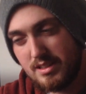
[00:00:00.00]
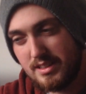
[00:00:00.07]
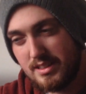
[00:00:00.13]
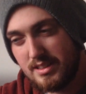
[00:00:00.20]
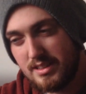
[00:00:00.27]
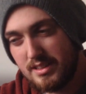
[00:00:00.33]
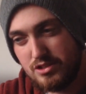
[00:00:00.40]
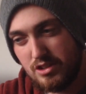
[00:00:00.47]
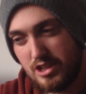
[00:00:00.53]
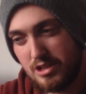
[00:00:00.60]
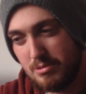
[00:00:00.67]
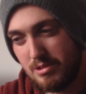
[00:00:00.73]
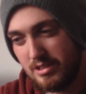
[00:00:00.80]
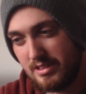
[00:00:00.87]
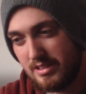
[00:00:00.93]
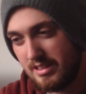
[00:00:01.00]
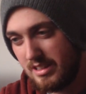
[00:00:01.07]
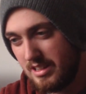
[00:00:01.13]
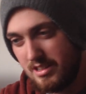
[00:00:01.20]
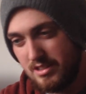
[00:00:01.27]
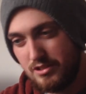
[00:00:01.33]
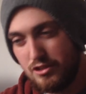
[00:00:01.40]
get the shot you want,
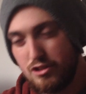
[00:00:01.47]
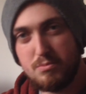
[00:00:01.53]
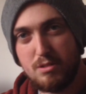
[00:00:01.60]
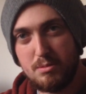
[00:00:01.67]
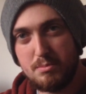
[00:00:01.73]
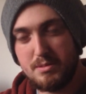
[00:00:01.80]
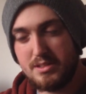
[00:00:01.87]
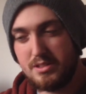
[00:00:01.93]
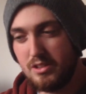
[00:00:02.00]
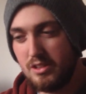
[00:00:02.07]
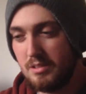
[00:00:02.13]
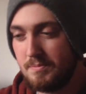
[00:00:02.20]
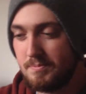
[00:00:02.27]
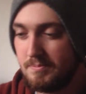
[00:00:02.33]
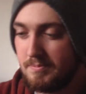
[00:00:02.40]
no problem at all.